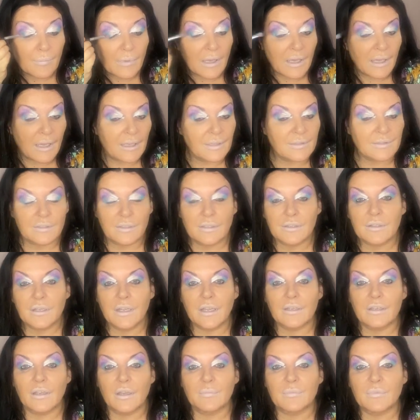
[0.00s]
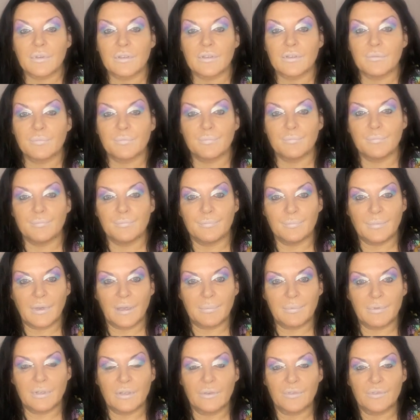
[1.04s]
And then I'm going to
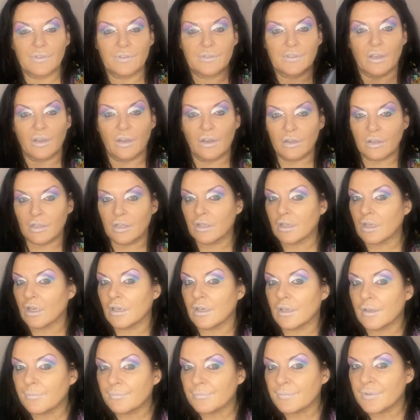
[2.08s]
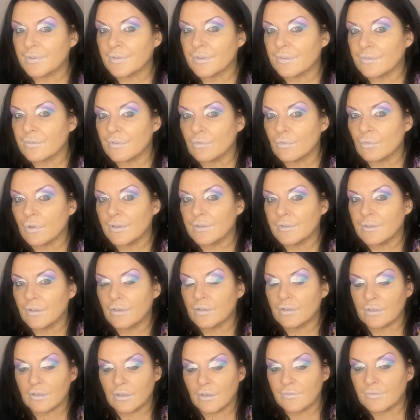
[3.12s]
maybe use a darker colour, because it's not quite
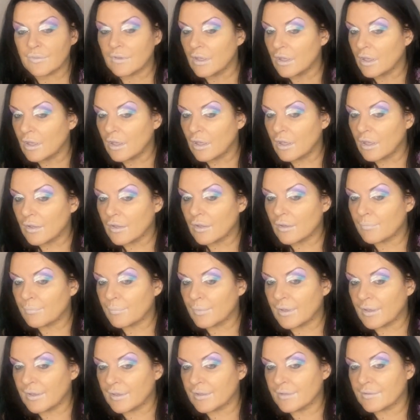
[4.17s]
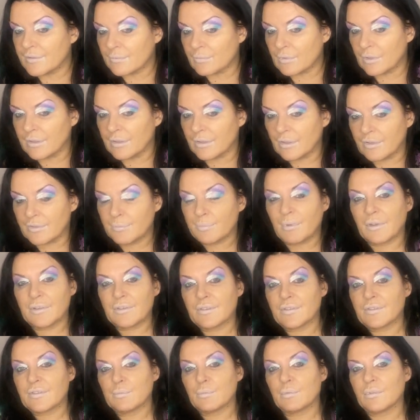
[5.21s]
dark enough, but it is quite nice, but I
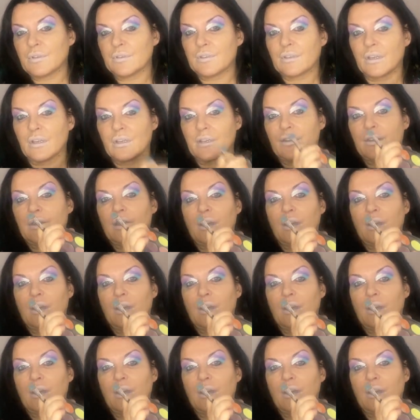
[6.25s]
just want to darken